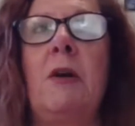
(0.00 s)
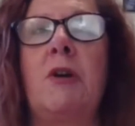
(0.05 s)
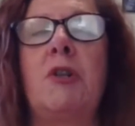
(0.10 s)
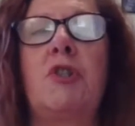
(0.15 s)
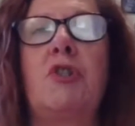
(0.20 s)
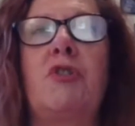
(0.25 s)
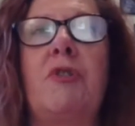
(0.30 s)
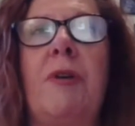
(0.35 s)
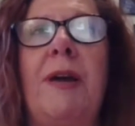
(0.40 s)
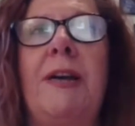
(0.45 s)
or
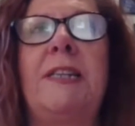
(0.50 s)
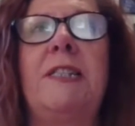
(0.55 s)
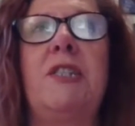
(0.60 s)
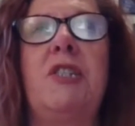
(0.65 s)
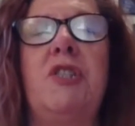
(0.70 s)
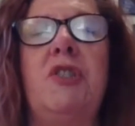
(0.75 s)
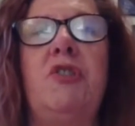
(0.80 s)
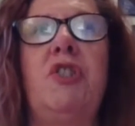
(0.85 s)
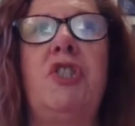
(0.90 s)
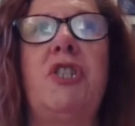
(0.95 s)
trying
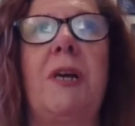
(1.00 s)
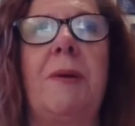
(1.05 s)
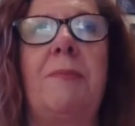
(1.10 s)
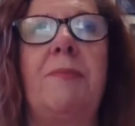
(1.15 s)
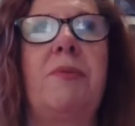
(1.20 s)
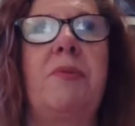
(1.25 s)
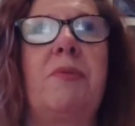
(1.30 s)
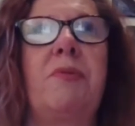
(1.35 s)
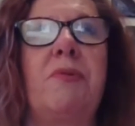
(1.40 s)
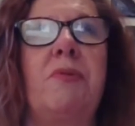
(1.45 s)
to
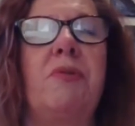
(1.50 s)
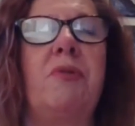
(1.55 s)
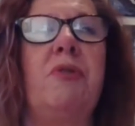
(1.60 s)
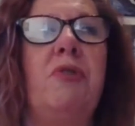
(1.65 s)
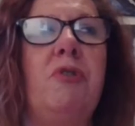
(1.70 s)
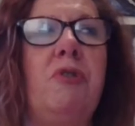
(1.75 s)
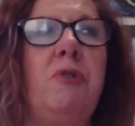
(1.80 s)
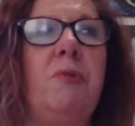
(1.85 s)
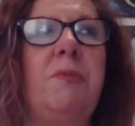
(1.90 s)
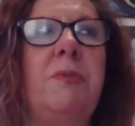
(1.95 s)
jump through
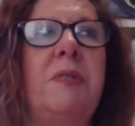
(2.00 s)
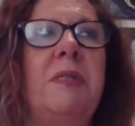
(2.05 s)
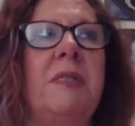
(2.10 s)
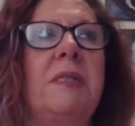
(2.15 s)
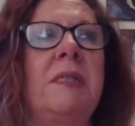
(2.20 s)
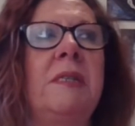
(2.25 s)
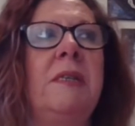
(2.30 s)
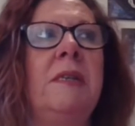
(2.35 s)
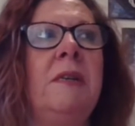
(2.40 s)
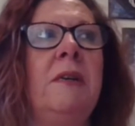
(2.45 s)

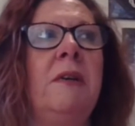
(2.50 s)
hoops